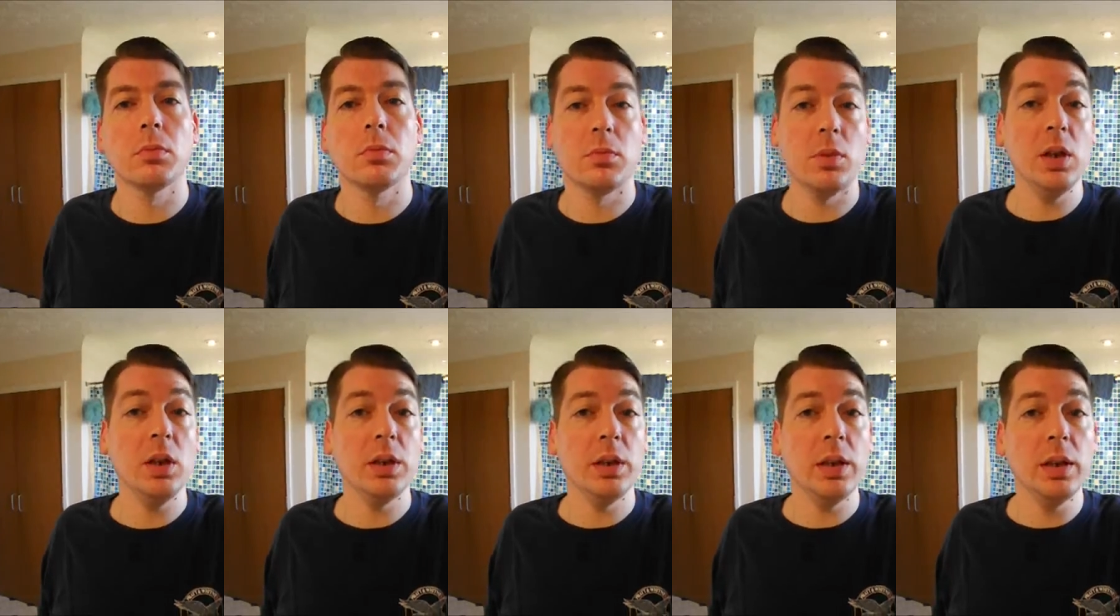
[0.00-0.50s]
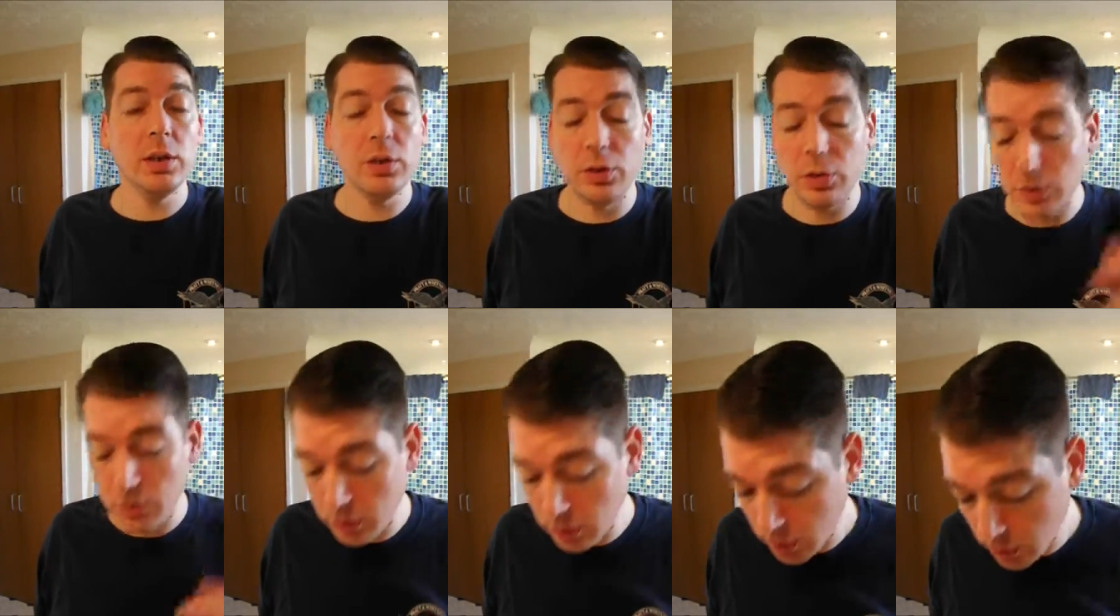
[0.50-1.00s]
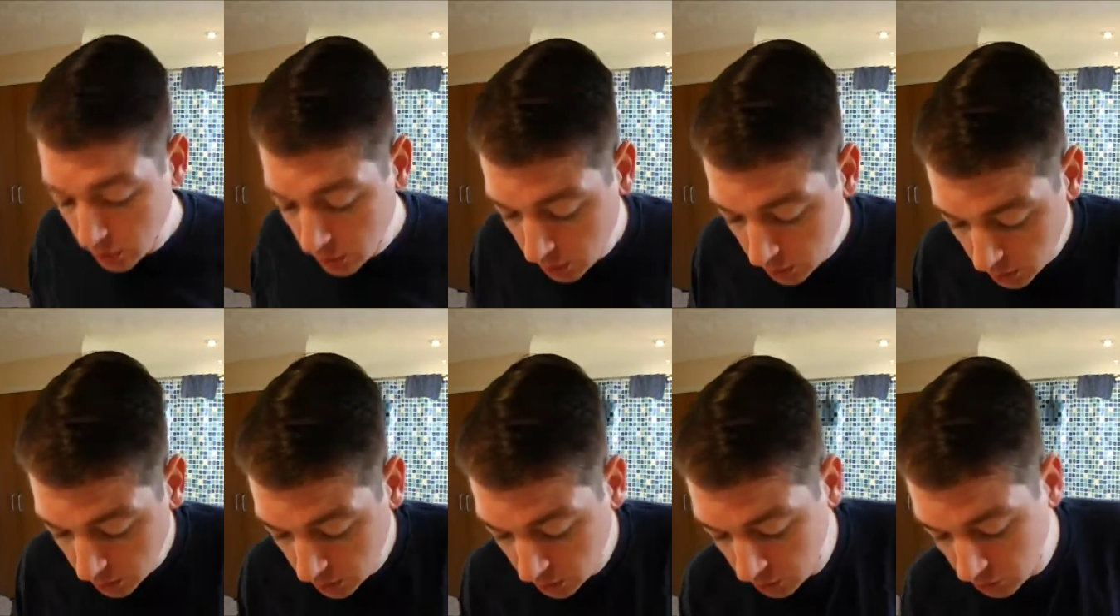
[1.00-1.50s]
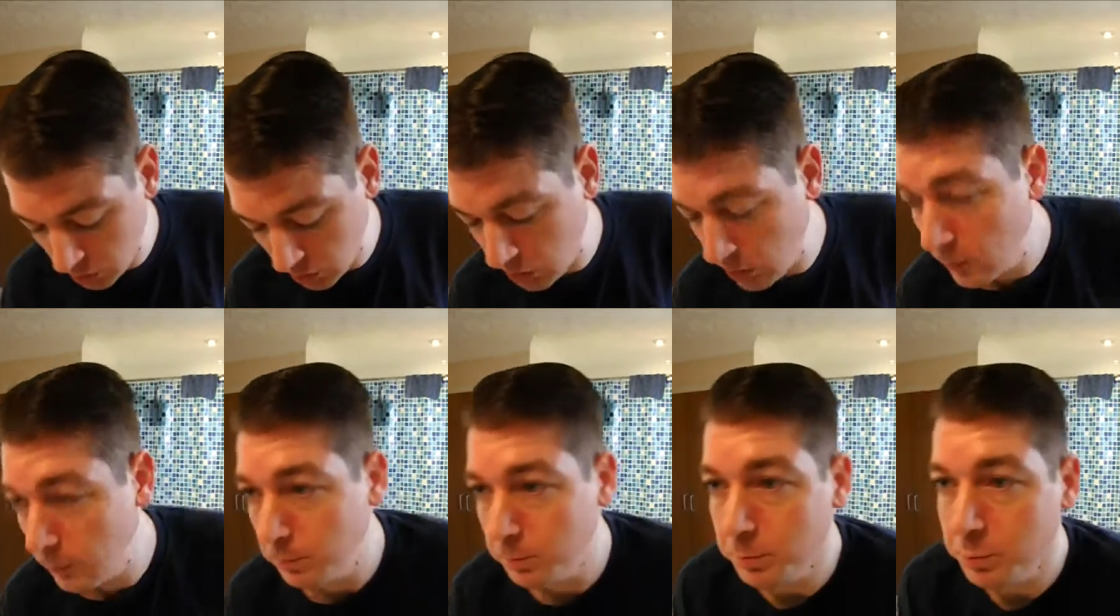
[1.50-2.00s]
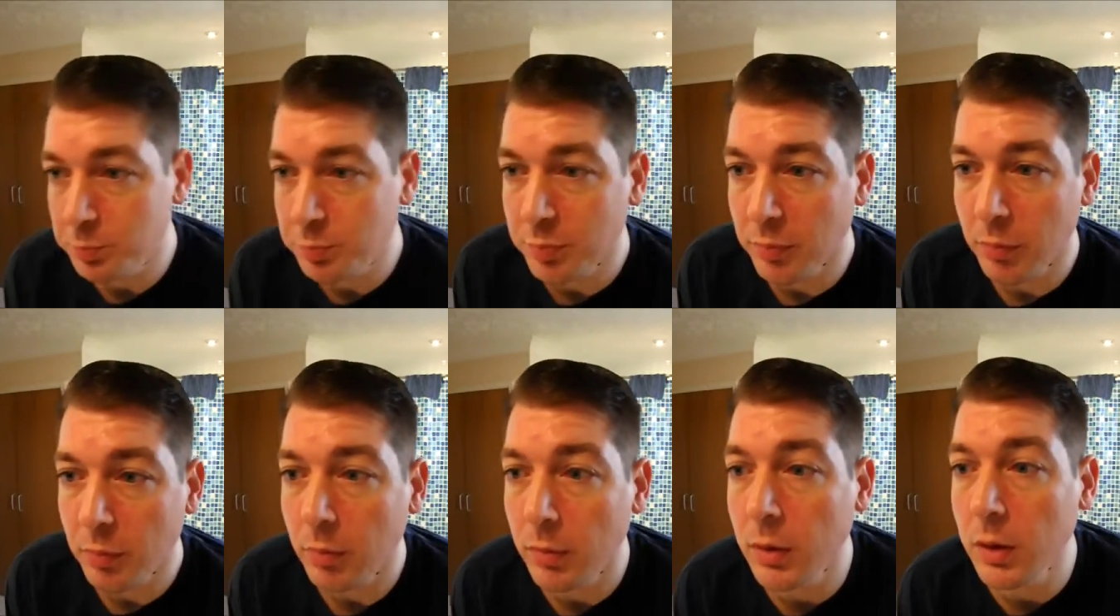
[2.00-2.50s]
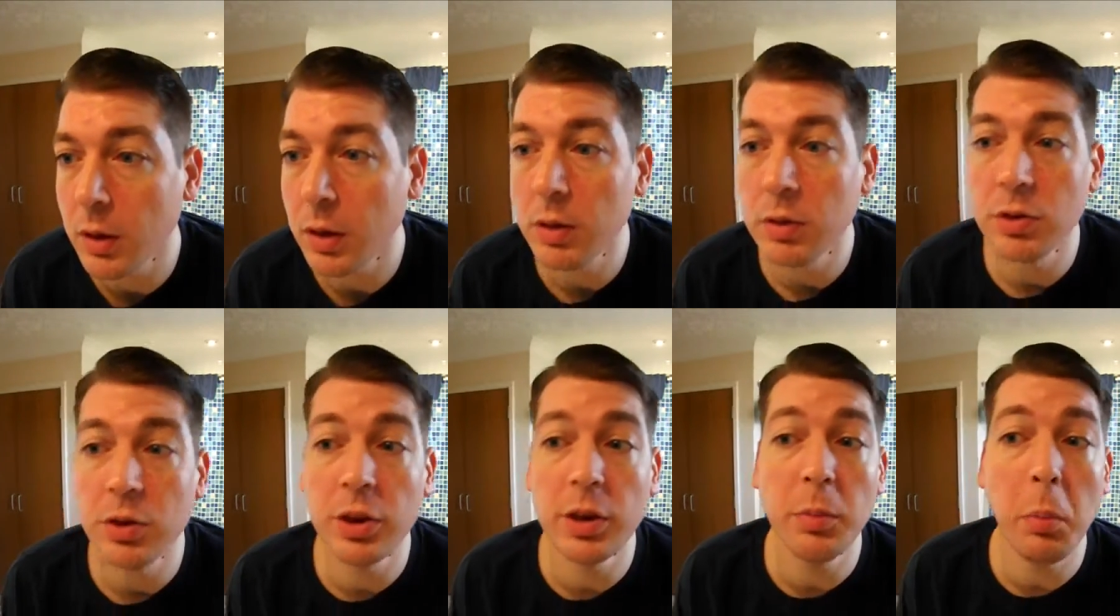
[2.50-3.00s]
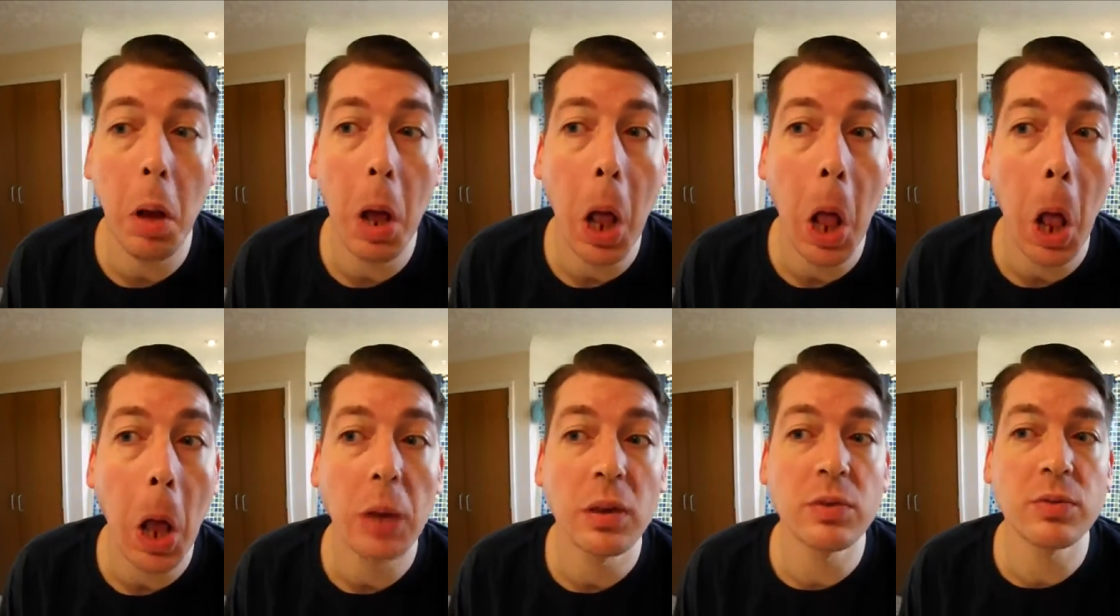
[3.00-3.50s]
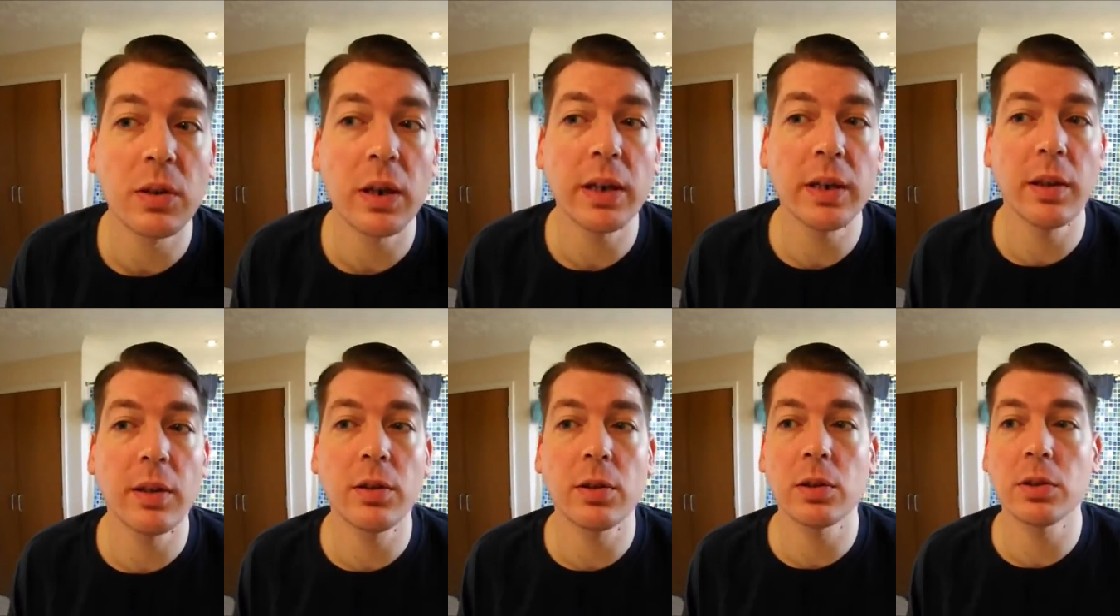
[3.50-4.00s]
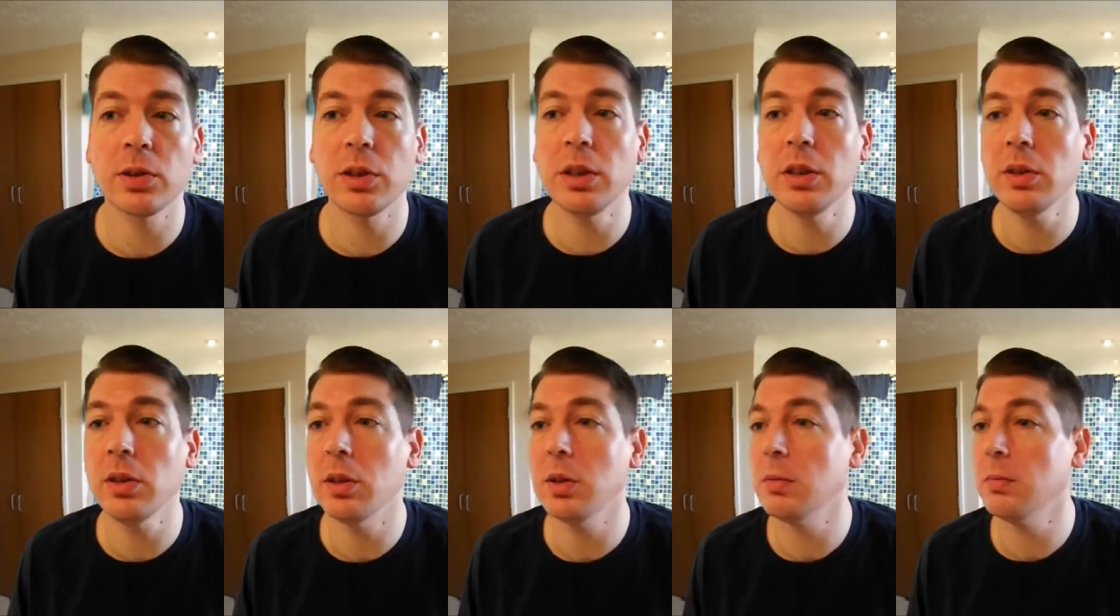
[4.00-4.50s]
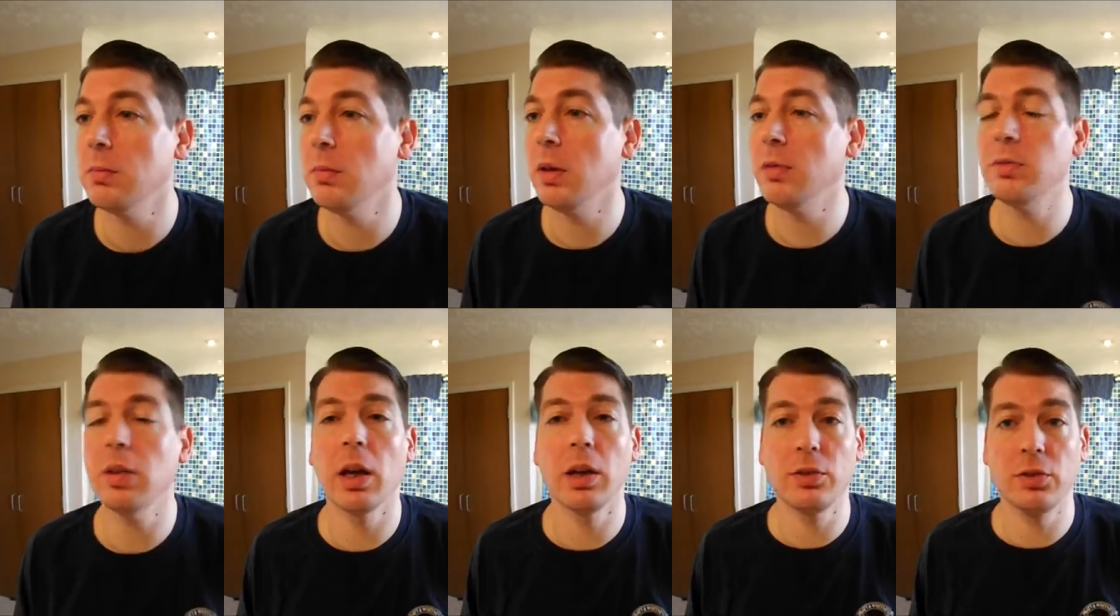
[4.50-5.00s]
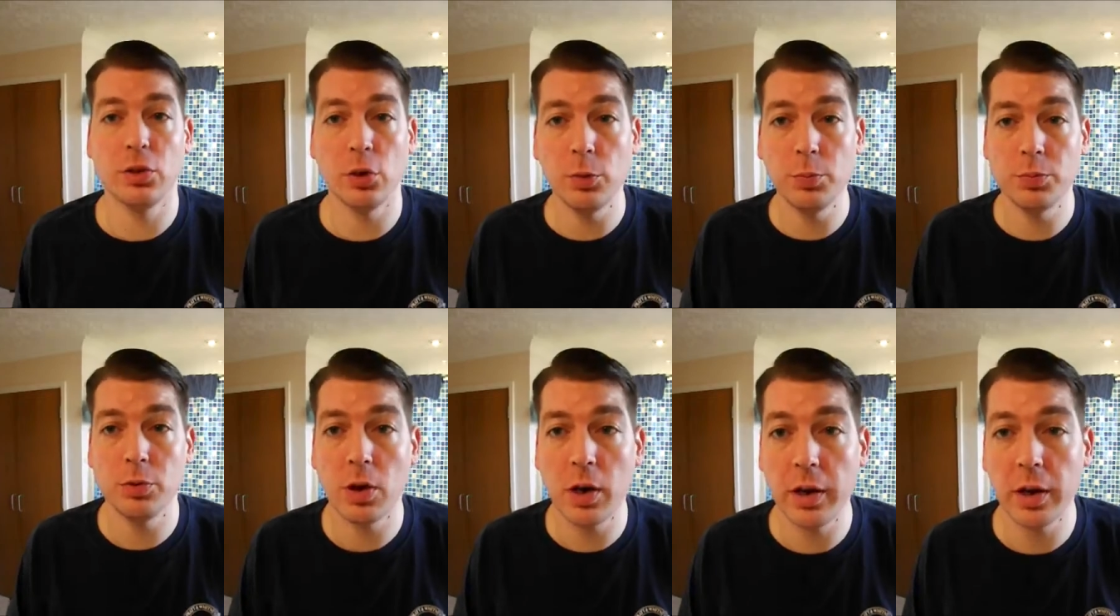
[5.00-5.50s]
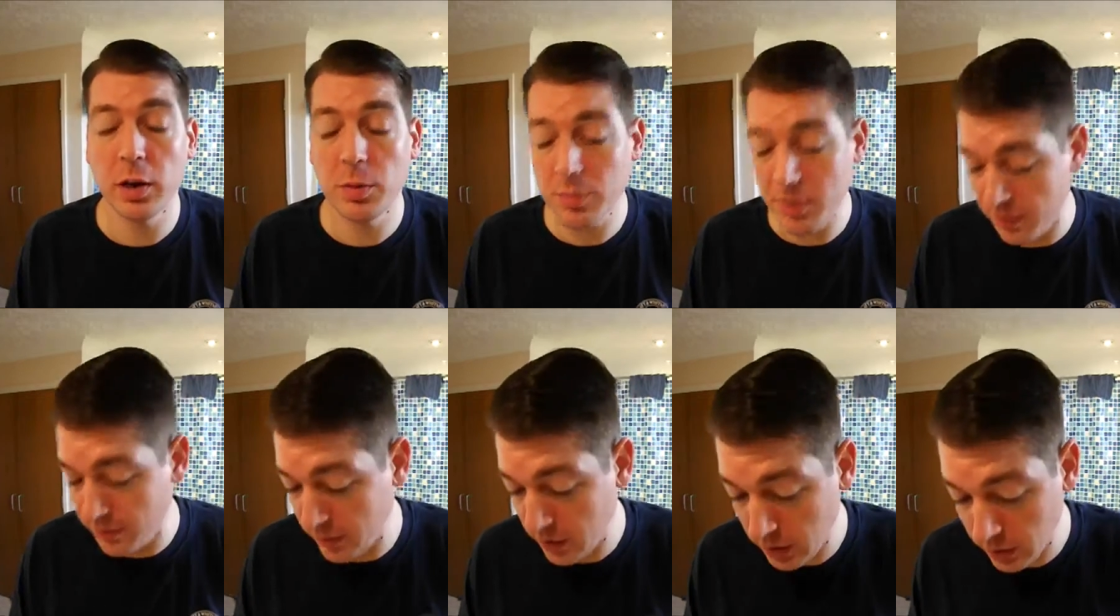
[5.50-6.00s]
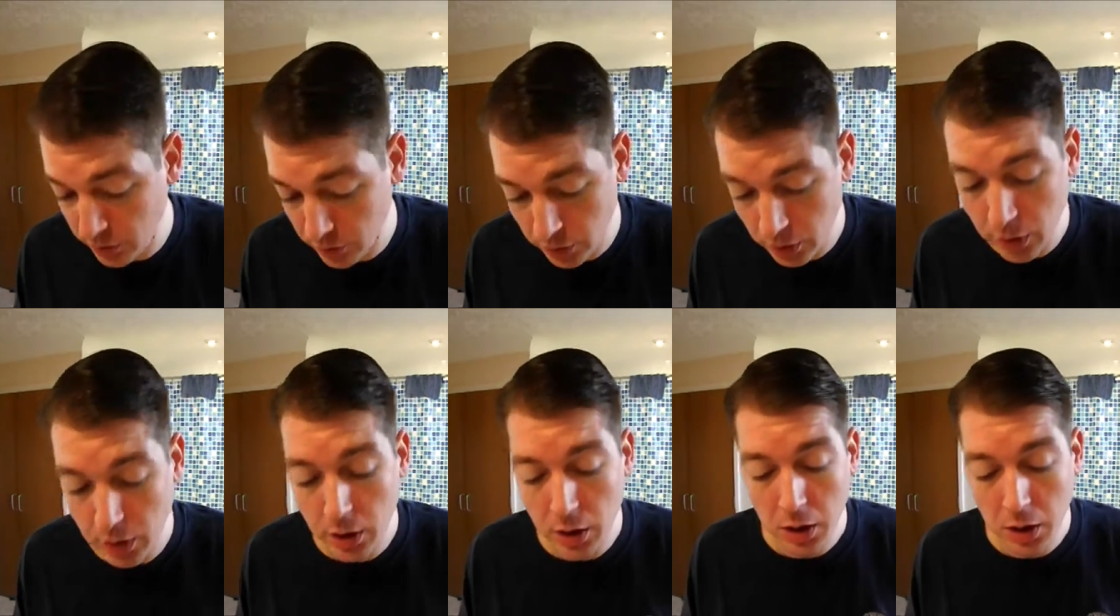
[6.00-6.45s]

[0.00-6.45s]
Hey guys, it's Tim. It's Friday the 13th. I've got soap drying on my face.